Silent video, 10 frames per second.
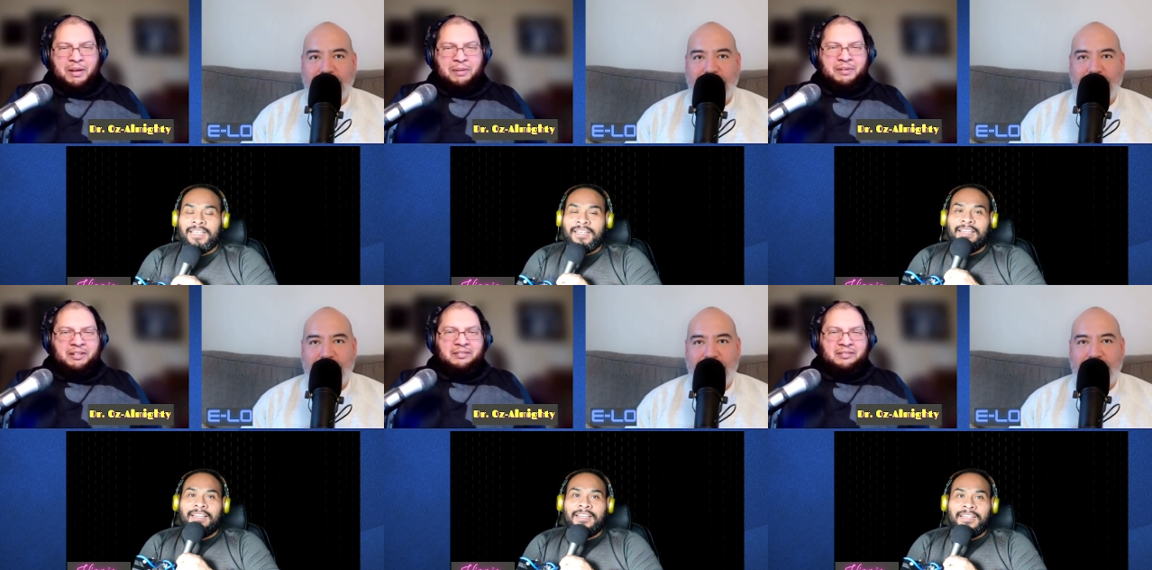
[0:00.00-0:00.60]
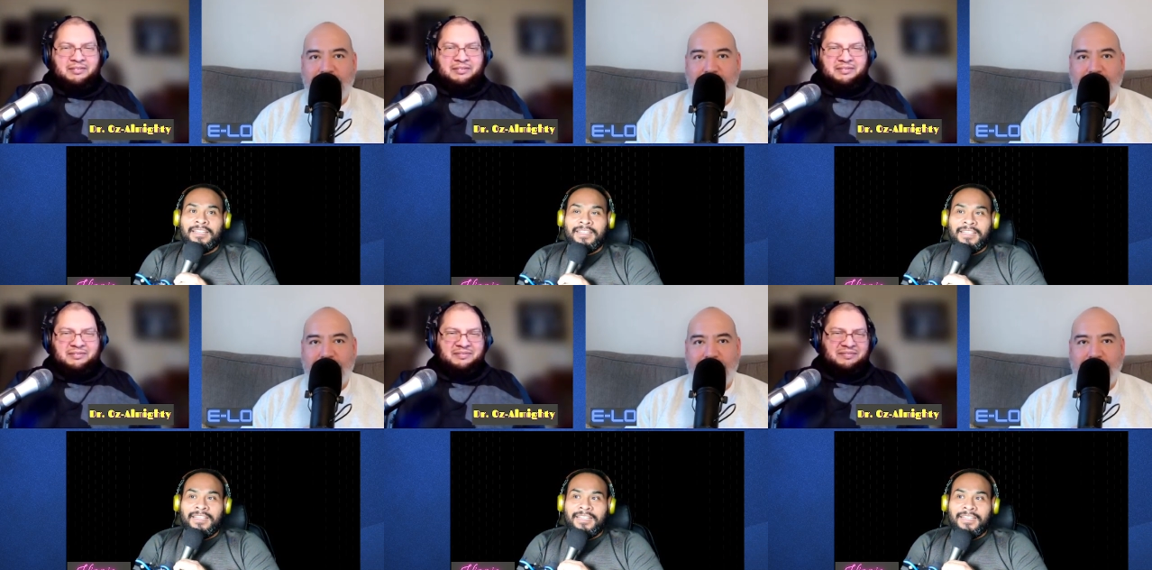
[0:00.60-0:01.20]
Speaker 1: Batman,
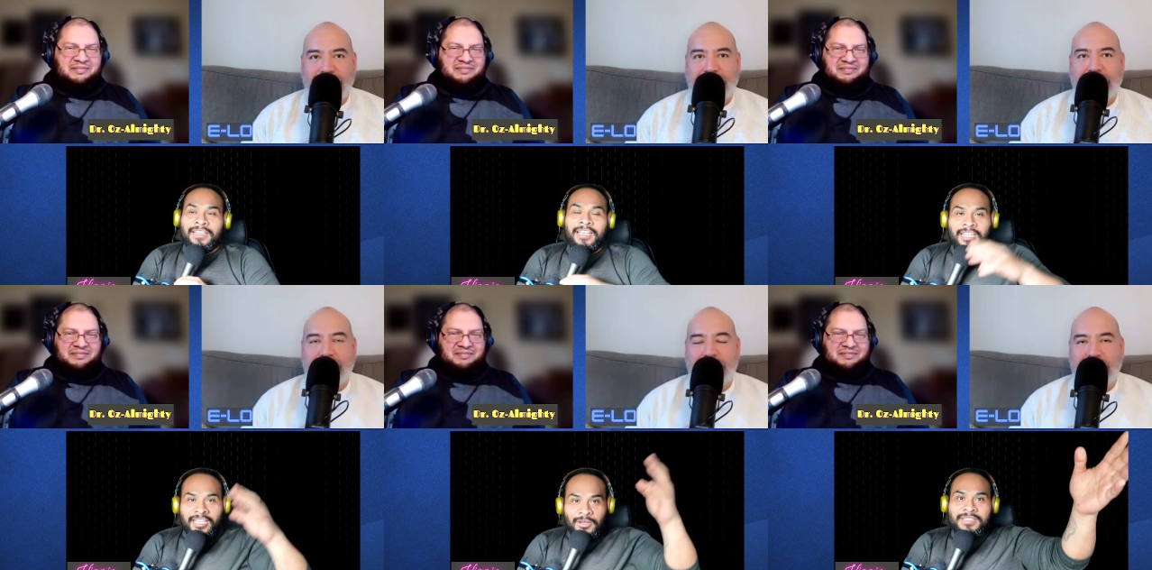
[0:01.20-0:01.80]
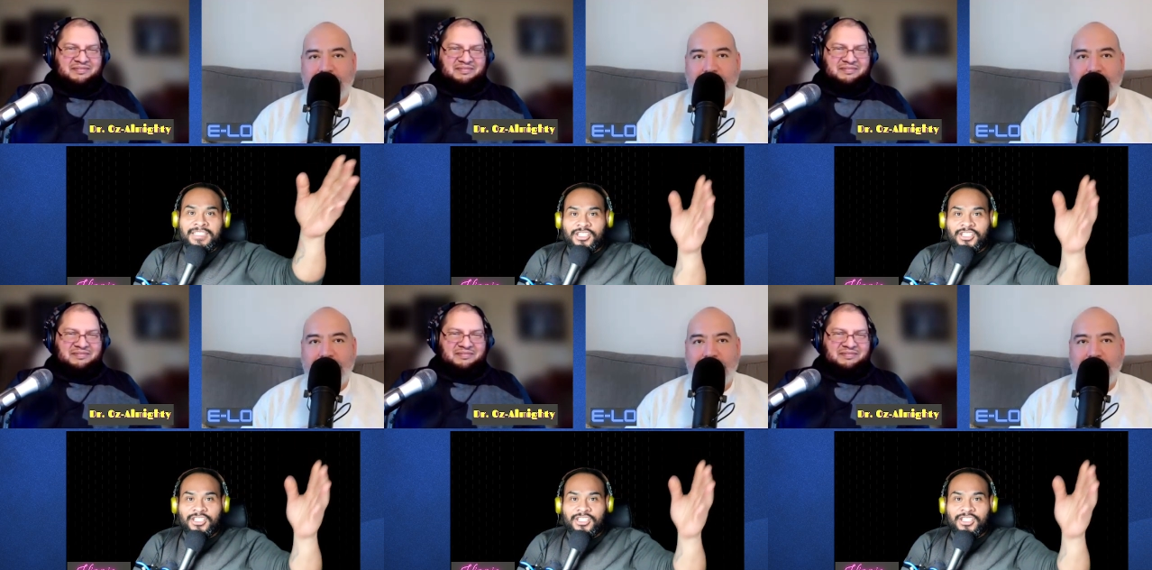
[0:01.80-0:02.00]
mm-hmm.
Speaker 2: he was in